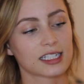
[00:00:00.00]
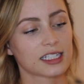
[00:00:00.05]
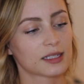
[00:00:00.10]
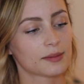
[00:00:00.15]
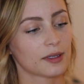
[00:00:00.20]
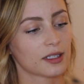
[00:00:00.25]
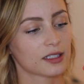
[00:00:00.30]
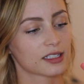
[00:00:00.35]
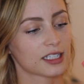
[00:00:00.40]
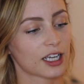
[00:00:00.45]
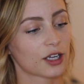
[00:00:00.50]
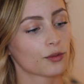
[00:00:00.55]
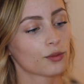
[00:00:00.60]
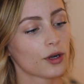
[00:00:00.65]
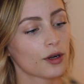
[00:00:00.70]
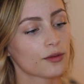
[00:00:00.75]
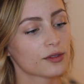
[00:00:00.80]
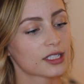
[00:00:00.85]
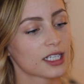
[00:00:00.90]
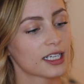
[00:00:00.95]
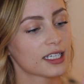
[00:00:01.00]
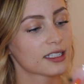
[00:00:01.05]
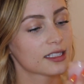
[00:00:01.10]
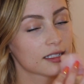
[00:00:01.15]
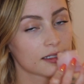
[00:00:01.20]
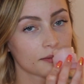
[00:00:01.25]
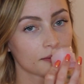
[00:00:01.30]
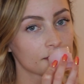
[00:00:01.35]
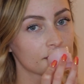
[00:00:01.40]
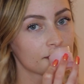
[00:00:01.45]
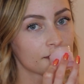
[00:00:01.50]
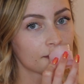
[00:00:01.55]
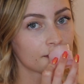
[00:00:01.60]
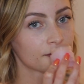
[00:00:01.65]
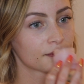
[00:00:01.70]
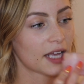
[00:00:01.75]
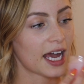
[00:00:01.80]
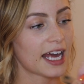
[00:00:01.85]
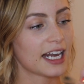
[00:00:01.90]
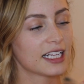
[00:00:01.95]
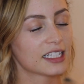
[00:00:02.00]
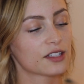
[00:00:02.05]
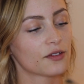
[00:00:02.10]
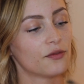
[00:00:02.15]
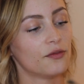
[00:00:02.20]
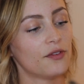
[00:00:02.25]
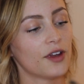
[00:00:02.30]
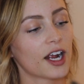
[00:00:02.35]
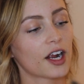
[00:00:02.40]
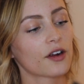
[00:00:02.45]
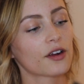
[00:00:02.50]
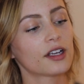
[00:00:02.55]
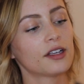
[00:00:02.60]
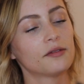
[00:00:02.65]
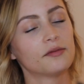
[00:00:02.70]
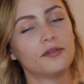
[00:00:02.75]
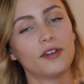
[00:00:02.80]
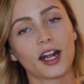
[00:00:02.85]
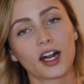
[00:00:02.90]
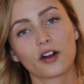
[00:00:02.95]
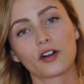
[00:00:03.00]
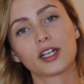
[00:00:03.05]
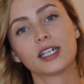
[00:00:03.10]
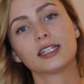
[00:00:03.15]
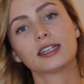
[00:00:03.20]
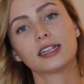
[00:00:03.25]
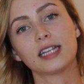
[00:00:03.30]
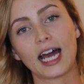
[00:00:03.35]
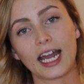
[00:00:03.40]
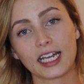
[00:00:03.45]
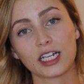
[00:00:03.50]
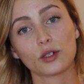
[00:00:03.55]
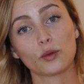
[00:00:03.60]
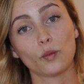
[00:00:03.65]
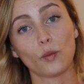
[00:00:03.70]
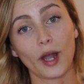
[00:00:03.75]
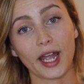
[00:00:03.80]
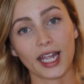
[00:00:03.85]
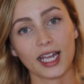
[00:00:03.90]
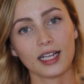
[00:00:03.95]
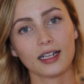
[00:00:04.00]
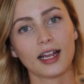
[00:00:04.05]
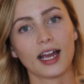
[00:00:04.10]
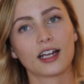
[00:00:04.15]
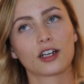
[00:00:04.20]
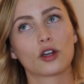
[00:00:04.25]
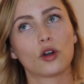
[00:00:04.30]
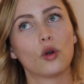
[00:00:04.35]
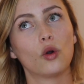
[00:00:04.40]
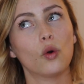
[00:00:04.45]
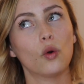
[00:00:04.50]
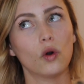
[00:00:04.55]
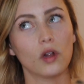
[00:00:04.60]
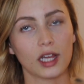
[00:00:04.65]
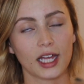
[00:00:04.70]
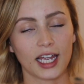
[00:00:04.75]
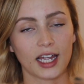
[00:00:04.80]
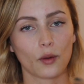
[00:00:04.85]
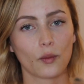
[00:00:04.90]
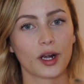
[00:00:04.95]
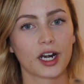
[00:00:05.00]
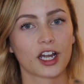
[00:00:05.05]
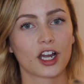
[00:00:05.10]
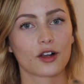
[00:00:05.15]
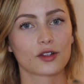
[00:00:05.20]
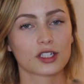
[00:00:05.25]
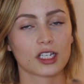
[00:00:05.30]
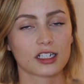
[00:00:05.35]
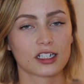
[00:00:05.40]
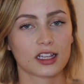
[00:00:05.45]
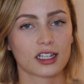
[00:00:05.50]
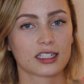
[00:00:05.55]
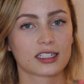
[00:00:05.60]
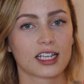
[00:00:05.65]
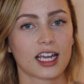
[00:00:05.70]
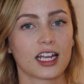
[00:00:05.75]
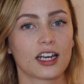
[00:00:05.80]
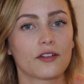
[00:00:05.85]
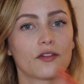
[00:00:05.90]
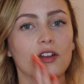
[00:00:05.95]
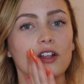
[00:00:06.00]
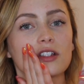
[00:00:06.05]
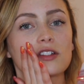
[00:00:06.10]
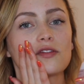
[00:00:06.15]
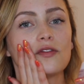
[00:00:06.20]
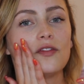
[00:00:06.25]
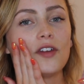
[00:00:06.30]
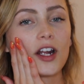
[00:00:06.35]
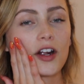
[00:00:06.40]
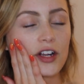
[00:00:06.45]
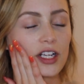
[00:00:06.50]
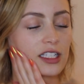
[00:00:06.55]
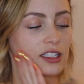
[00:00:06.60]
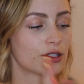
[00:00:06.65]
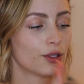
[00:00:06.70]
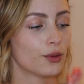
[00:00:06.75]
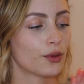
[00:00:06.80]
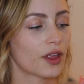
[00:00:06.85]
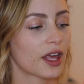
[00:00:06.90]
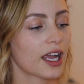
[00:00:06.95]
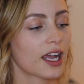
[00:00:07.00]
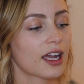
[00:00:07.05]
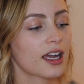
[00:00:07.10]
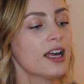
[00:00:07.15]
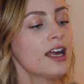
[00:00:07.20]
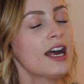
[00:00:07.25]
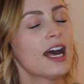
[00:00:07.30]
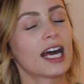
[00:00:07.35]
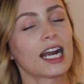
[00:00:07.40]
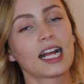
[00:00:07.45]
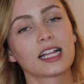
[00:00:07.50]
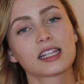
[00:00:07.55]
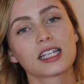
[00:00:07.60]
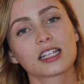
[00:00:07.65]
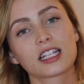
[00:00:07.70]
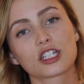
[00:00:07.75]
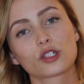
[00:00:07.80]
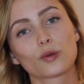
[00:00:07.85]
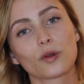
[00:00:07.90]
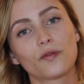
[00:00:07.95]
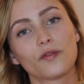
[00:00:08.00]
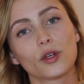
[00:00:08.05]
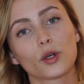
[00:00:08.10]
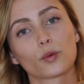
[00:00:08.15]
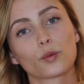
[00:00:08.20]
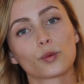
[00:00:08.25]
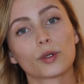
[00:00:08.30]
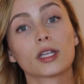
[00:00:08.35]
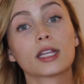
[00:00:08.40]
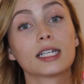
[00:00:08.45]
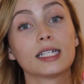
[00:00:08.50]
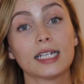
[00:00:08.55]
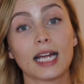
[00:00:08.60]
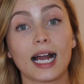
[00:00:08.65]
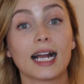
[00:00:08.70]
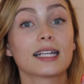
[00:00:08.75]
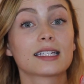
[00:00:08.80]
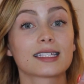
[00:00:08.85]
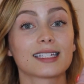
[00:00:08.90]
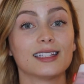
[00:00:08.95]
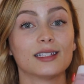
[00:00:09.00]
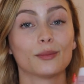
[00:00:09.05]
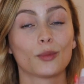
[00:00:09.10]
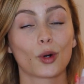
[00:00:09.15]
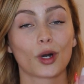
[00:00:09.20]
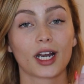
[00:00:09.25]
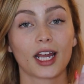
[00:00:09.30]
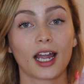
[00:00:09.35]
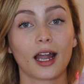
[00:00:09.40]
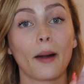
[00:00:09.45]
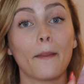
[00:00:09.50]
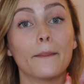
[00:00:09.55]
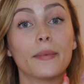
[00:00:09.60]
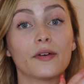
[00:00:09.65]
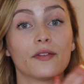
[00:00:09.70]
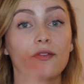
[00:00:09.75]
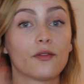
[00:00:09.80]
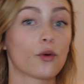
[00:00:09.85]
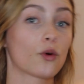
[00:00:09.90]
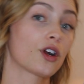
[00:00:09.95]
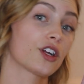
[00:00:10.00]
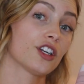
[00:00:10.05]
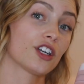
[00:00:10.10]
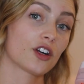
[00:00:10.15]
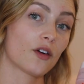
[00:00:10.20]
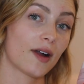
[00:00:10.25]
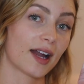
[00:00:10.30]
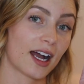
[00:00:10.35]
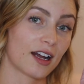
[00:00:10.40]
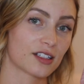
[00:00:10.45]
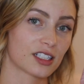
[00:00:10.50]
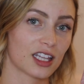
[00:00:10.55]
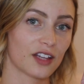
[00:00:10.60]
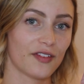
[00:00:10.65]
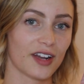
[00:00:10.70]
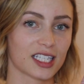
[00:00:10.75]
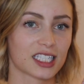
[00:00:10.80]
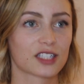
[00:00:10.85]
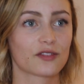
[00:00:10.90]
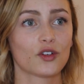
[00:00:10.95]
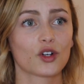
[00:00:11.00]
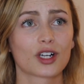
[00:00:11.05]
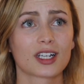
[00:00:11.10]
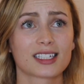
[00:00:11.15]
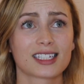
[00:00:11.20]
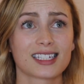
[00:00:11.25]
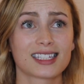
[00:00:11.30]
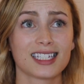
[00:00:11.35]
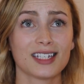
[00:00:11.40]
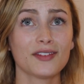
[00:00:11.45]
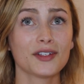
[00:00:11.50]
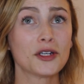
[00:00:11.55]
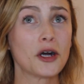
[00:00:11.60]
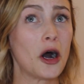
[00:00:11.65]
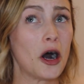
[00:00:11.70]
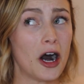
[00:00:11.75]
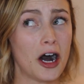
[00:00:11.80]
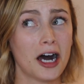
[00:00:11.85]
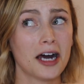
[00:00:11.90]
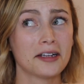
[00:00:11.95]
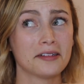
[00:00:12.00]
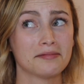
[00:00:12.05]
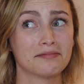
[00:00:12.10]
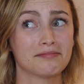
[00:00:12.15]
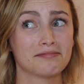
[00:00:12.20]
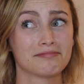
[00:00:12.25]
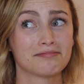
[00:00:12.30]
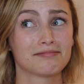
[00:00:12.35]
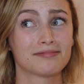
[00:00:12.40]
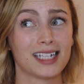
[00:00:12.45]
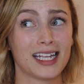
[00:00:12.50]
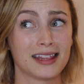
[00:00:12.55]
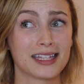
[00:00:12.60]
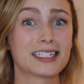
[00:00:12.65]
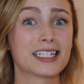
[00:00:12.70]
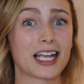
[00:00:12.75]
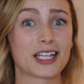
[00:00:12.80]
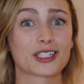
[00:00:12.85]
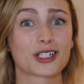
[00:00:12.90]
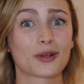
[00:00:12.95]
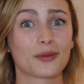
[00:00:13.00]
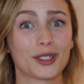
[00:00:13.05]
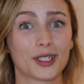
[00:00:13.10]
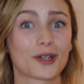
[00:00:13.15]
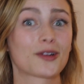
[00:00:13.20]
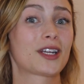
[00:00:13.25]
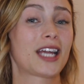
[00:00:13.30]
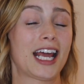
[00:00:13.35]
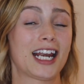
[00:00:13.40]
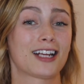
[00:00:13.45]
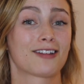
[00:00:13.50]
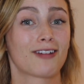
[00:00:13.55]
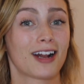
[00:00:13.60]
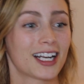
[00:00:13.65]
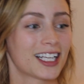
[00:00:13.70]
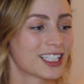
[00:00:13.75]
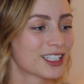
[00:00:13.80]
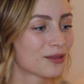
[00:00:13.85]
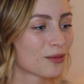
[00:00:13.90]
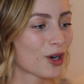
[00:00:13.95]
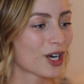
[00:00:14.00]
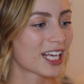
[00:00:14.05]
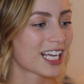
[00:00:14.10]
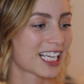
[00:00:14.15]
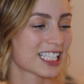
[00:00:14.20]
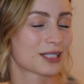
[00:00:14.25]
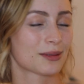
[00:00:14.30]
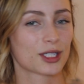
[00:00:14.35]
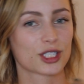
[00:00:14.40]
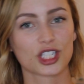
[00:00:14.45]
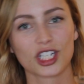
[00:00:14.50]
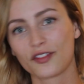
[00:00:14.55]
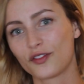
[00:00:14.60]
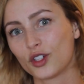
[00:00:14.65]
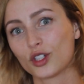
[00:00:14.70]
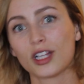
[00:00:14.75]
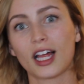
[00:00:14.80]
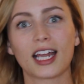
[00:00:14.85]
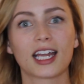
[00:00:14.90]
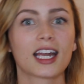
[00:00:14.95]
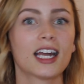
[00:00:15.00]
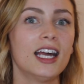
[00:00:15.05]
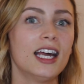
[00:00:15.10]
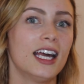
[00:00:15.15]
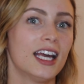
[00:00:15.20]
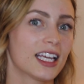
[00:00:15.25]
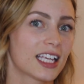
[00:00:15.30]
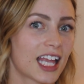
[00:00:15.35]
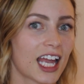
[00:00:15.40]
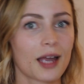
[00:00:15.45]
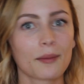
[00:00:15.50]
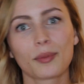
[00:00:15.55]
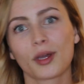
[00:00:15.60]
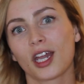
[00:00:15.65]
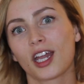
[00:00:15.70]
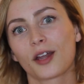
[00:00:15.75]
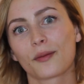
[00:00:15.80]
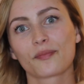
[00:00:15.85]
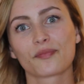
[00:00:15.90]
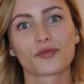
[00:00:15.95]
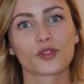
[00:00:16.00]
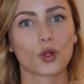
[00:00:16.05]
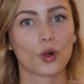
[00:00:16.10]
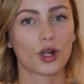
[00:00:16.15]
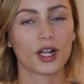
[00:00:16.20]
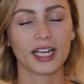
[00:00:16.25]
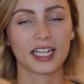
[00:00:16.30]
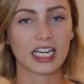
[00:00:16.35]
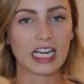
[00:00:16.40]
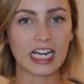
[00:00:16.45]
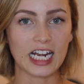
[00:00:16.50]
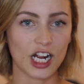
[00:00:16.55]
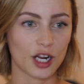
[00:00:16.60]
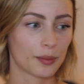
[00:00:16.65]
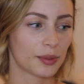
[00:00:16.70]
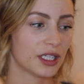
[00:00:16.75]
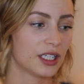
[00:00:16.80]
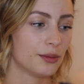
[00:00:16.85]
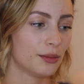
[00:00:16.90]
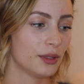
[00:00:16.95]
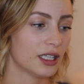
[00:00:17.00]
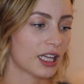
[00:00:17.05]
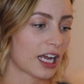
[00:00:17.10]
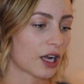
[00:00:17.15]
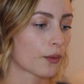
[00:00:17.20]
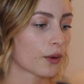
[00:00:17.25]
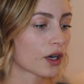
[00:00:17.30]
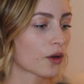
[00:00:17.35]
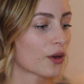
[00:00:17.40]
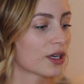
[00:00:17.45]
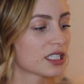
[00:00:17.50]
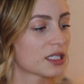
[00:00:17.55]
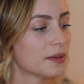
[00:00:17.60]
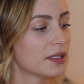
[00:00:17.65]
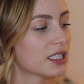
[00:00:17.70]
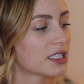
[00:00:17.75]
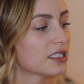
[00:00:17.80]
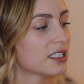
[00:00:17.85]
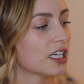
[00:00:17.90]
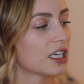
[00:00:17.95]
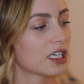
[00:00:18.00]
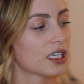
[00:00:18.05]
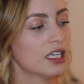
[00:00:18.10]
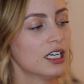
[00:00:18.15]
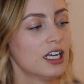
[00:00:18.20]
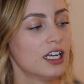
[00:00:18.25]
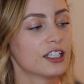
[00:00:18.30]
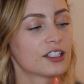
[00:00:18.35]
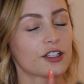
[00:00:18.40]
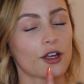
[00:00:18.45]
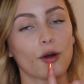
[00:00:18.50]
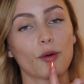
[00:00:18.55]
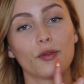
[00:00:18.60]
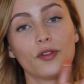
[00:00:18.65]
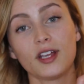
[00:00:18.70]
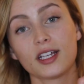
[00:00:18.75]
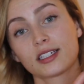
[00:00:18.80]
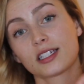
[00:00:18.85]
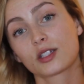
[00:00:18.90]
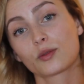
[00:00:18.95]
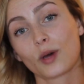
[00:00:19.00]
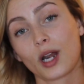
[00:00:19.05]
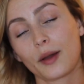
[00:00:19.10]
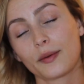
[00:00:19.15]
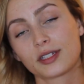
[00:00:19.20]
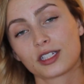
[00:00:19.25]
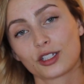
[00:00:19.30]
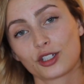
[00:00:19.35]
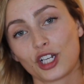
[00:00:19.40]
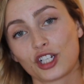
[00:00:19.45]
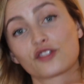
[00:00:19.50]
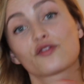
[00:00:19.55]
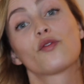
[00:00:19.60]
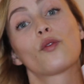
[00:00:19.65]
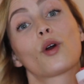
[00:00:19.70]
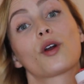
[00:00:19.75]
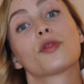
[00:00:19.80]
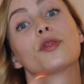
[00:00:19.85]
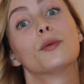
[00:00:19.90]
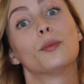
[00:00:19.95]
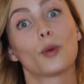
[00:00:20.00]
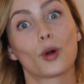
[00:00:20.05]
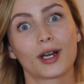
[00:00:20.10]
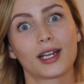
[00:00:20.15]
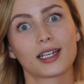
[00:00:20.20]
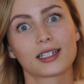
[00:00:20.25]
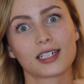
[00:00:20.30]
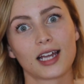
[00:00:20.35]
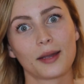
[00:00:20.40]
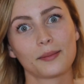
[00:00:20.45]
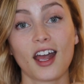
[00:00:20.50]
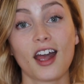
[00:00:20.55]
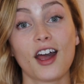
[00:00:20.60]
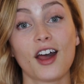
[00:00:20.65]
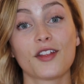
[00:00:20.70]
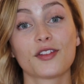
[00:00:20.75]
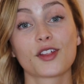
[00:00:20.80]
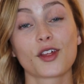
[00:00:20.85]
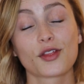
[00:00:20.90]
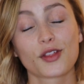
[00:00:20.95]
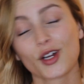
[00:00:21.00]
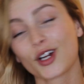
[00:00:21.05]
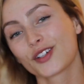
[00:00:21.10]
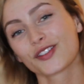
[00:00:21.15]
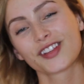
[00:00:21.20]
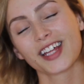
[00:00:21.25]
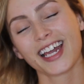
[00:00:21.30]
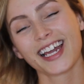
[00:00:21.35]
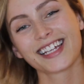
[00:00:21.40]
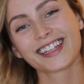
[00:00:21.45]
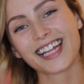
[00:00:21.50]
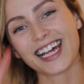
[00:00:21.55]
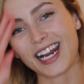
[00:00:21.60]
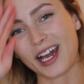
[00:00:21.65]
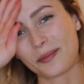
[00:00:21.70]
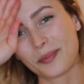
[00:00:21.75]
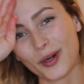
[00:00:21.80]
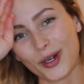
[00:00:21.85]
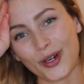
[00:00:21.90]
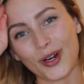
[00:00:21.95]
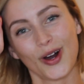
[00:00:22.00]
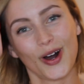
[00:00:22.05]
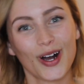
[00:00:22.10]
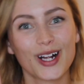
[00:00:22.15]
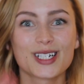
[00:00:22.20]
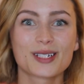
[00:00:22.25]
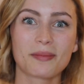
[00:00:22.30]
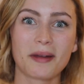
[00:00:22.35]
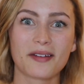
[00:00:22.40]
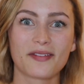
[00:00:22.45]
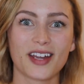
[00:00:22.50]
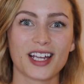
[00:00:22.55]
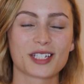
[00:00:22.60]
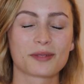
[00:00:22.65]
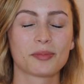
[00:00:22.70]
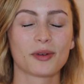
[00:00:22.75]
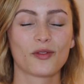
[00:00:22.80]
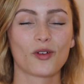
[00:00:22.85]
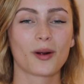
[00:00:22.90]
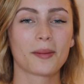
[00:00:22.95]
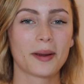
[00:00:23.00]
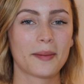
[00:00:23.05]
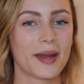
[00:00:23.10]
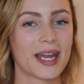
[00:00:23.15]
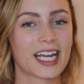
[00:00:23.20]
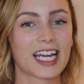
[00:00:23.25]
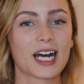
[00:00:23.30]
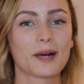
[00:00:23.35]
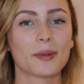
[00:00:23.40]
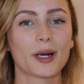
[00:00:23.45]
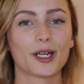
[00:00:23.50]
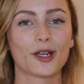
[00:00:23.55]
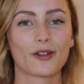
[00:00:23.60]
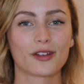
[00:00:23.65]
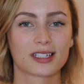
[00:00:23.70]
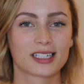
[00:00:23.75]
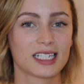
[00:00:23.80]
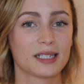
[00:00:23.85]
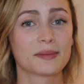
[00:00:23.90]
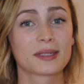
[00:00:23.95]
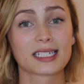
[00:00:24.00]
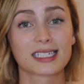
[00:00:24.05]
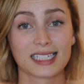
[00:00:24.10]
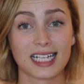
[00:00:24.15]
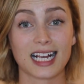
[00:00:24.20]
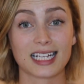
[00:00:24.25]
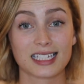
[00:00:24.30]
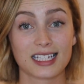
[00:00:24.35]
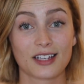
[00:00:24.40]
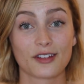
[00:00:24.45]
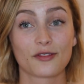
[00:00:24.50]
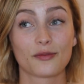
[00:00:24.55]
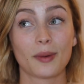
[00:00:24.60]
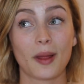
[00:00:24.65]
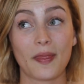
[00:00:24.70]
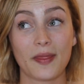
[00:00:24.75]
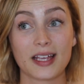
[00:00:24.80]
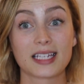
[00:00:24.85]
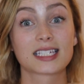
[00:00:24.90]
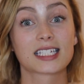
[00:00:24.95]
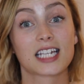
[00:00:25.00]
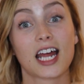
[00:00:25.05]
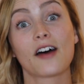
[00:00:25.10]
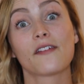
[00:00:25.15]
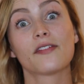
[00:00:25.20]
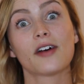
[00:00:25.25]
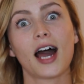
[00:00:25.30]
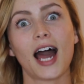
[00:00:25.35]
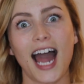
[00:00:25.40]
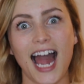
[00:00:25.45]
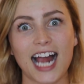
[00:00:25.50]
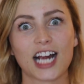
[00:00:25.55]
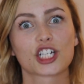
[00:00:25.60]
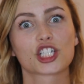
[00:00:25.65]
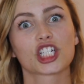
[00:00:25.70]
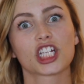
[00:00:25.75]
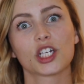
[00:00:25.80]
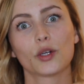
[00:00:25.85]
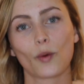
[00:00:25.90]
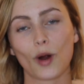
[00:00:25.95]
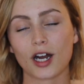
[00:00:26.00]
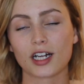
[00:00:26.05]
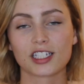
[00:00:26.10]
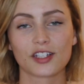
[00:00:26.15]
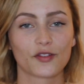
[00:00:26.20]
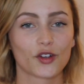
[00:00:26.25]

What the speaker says: It smells like roses, and it's a very, very lightweight and cooling. When it goes onto the skin, it feels very soothing, and I think this would feel really nice in the morning before you're going out to the festival, because it's even hot in the desert when you're getting ready in the morning, especially if you're like camping or in an Airbnb like we're going to be this year. So this is what I would suggest for the morning time. The third thing that I put onto my face before my makeup, I know this seems excessive, but this stuff actually works.